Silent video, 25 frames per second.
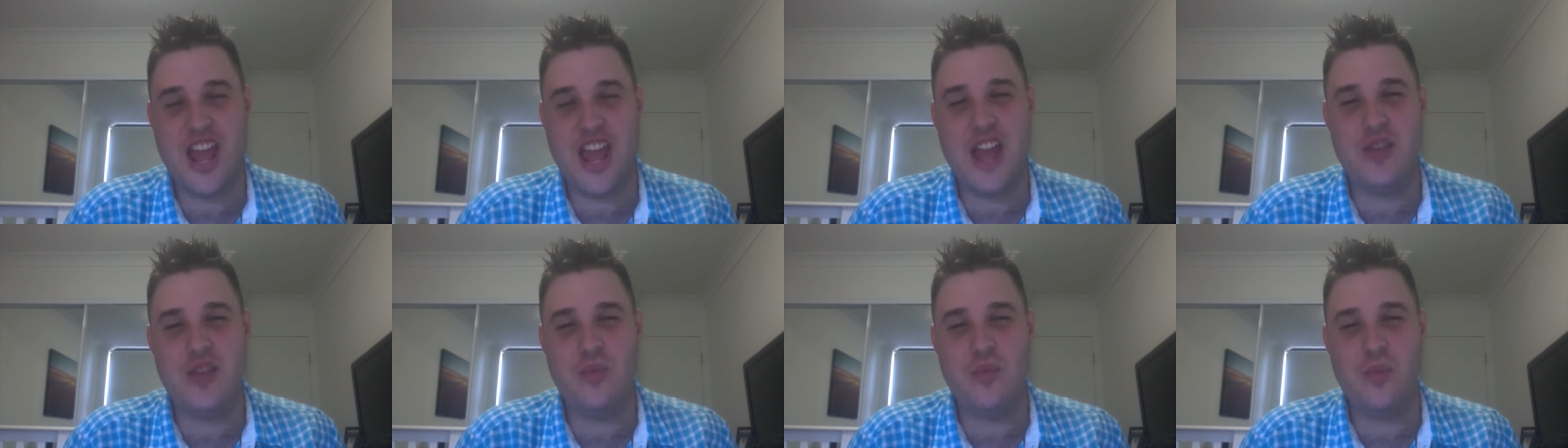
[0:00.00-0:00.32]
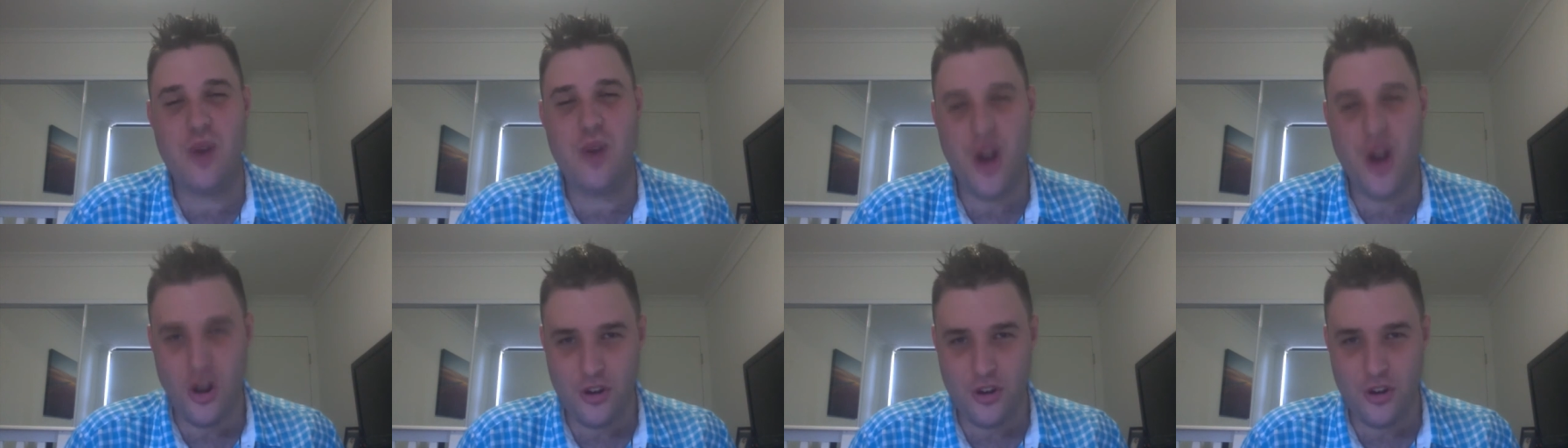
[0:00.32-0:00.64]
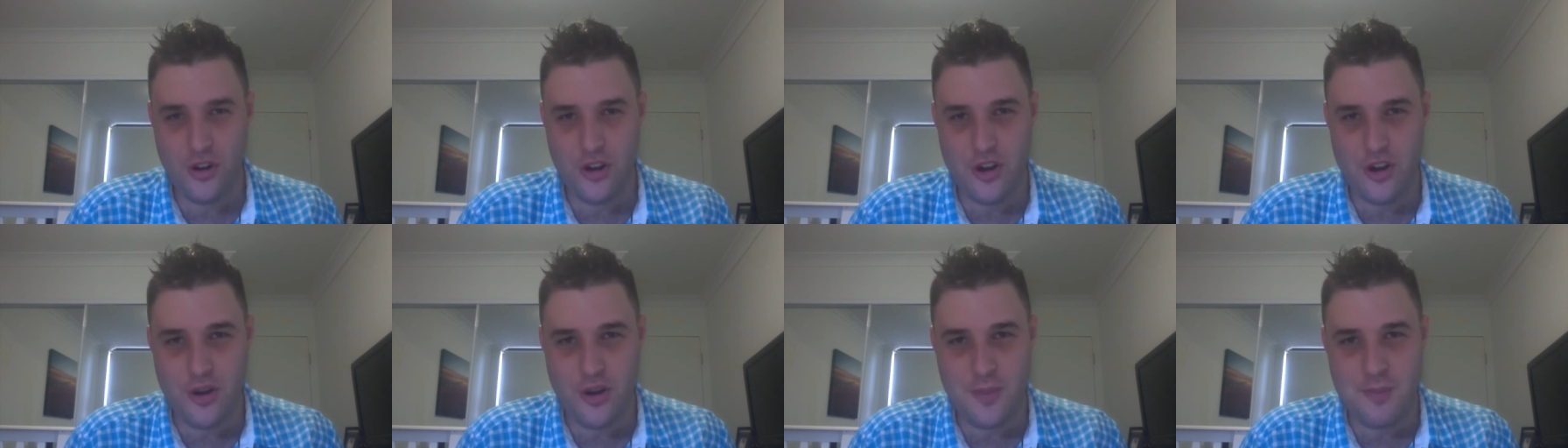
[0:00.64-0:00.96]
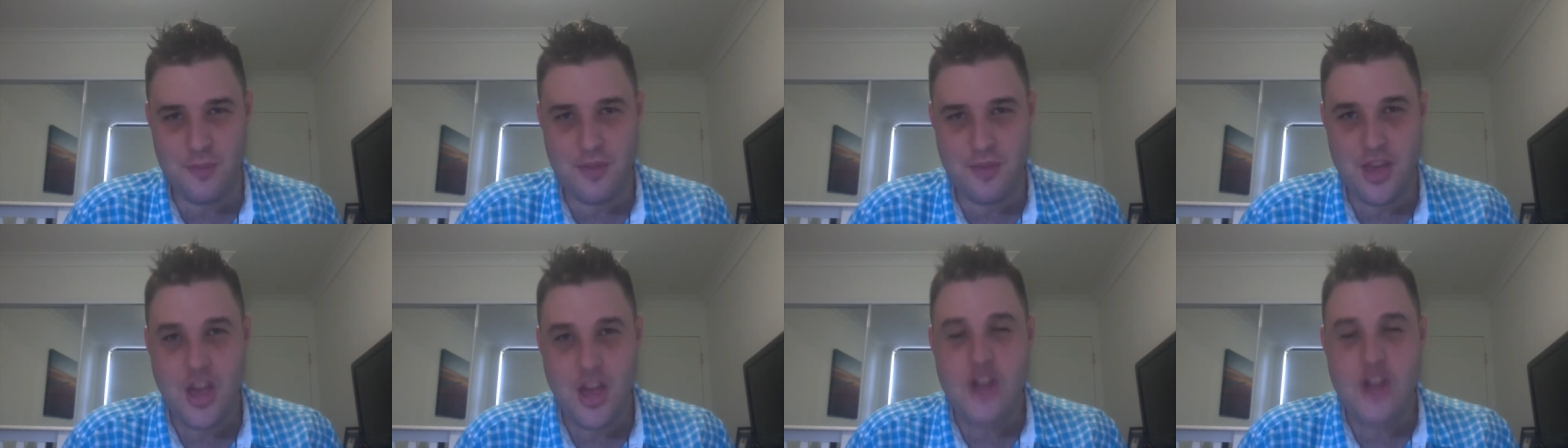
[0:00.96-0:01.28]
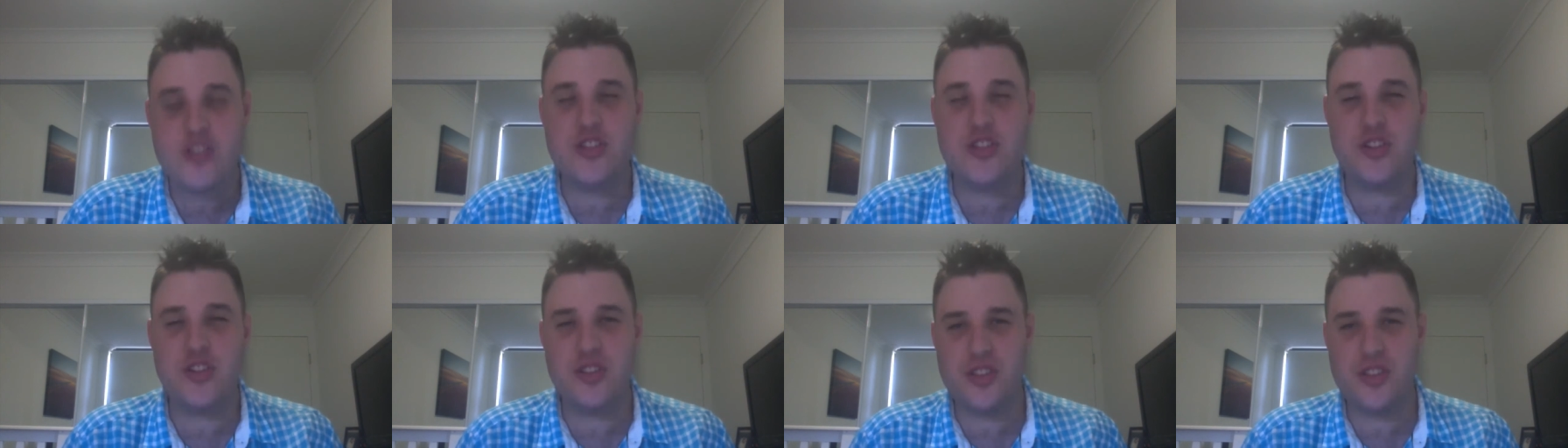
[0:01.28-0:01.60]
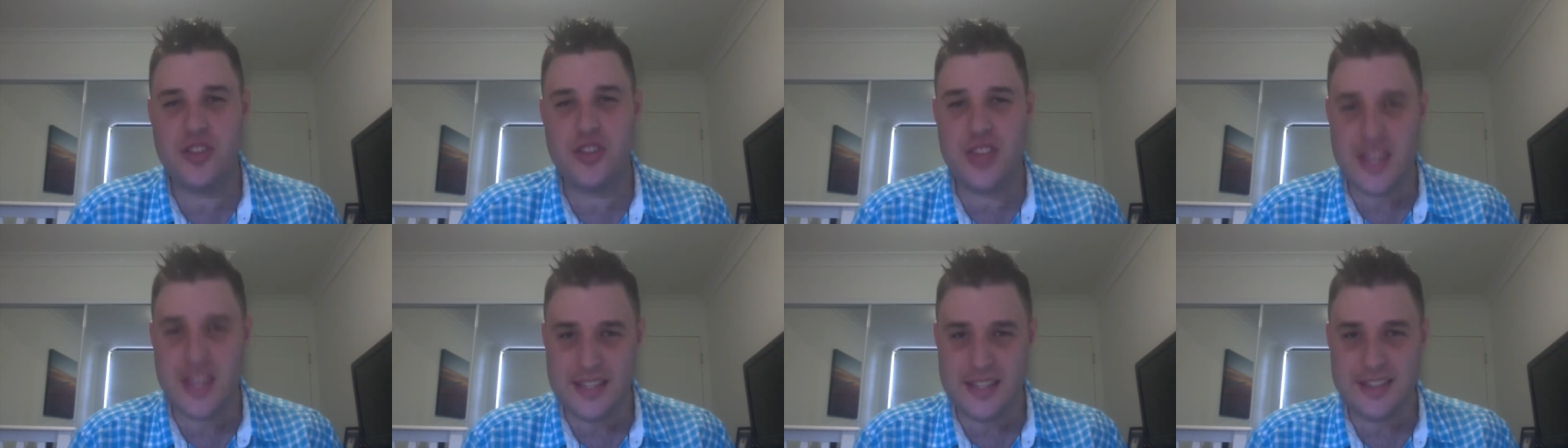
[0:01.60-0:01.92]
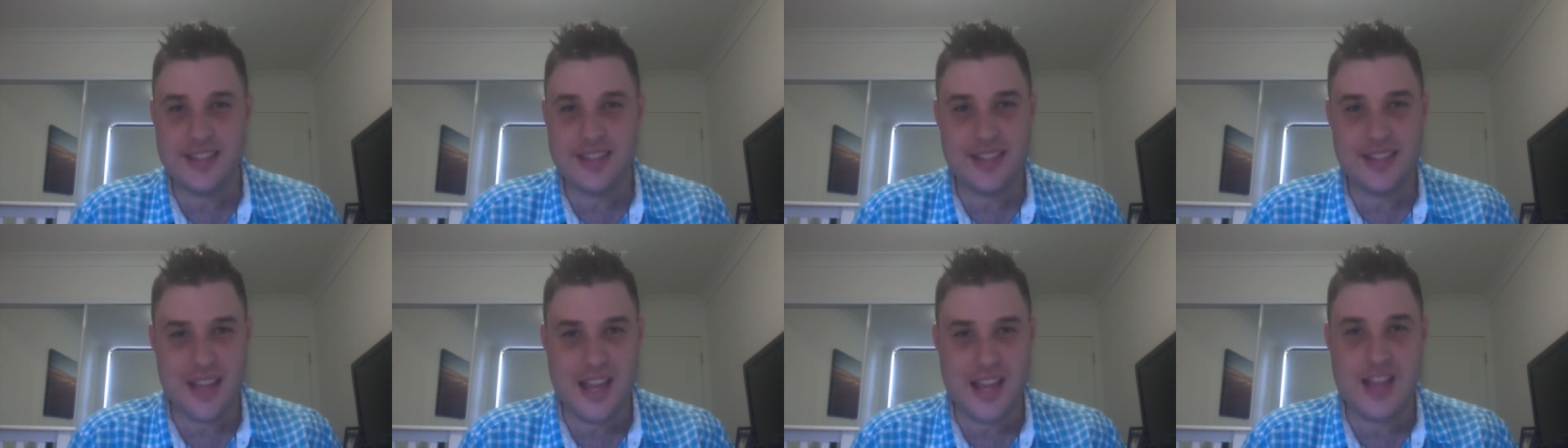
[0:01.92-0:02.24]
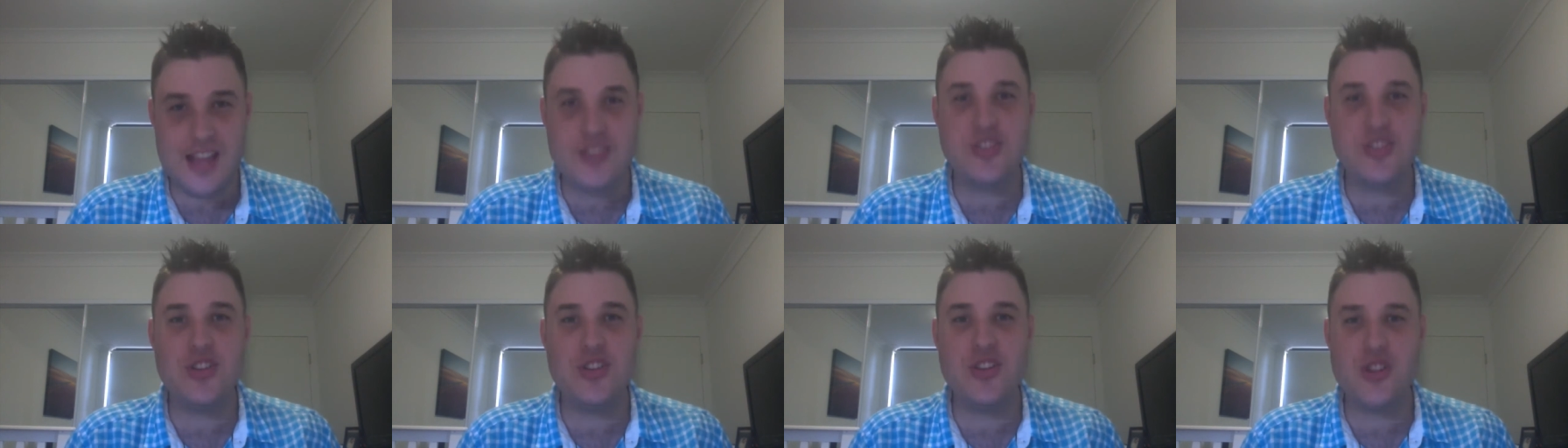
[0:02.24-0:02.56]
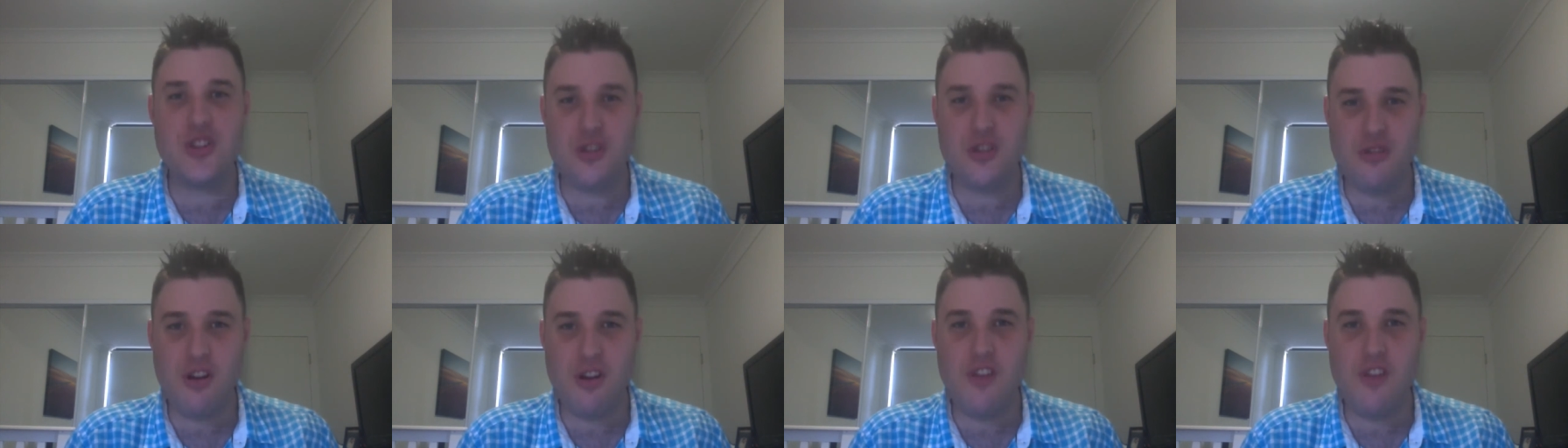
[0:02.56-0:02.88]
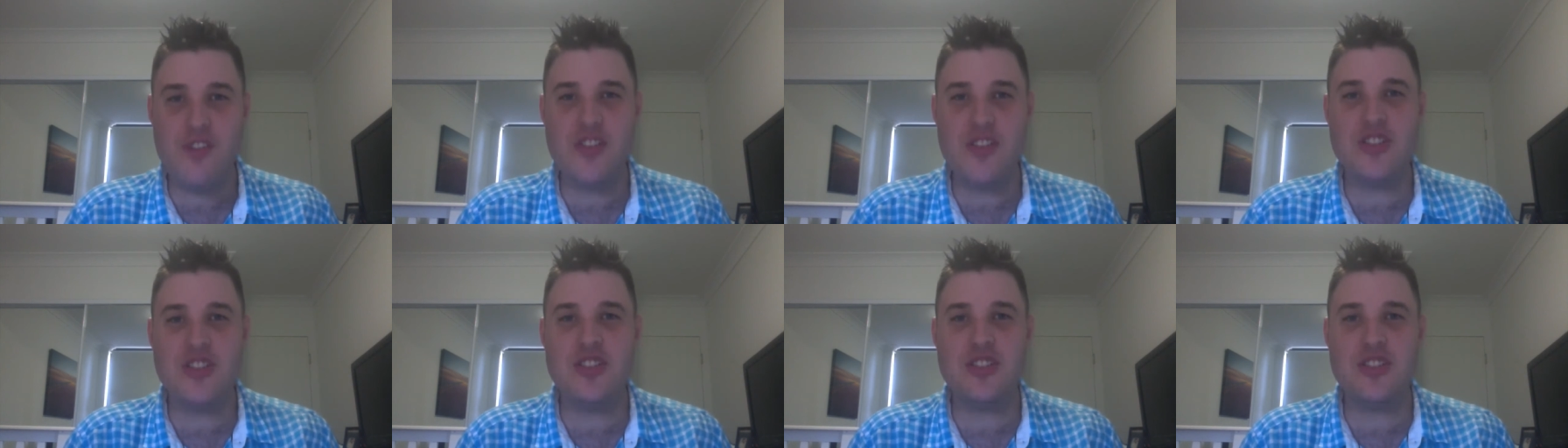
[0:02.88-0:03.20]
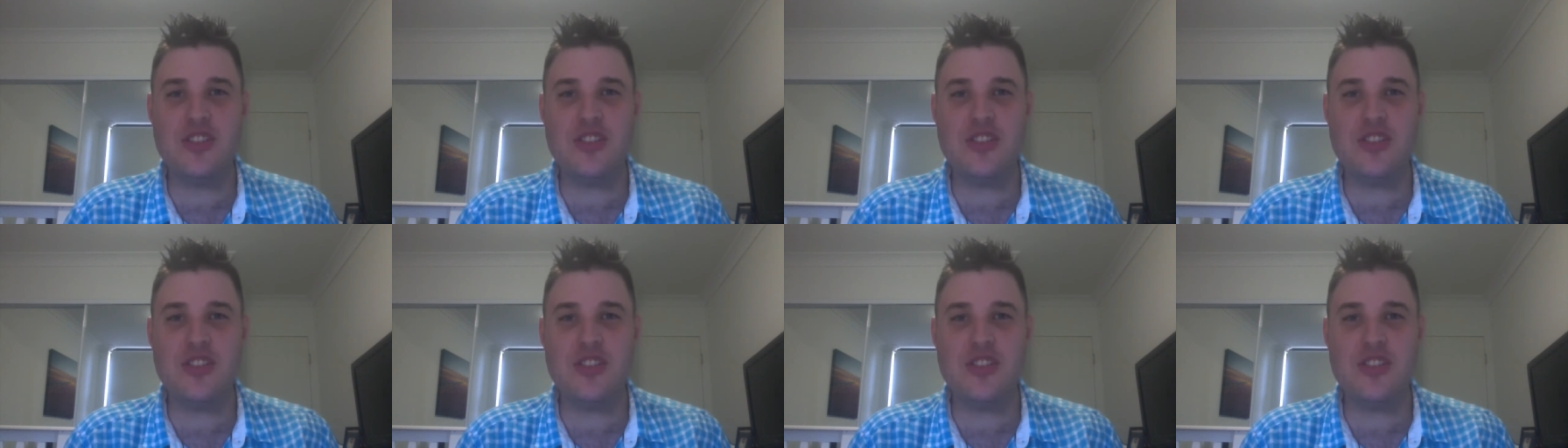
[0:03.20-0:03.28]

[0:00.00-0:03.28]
and welcome to this year's Eurovision